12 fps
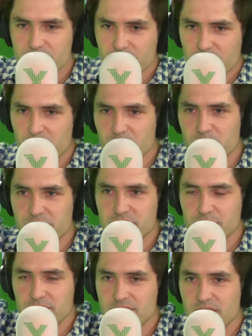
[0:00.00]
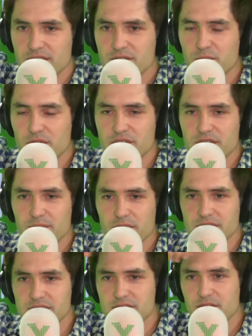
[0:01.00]
couple of people had started to watch it
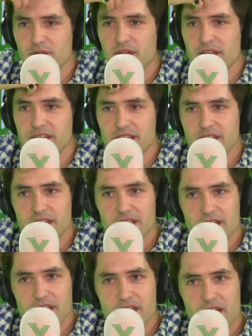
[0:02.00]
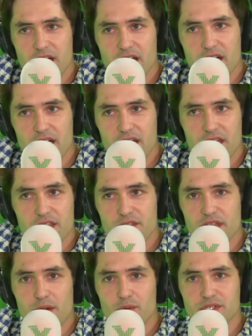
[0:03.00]
by season three,
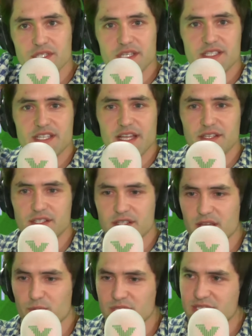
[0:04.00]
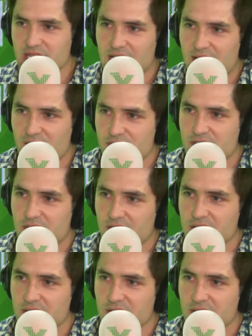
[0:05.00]
there was this sense that it was still our thing.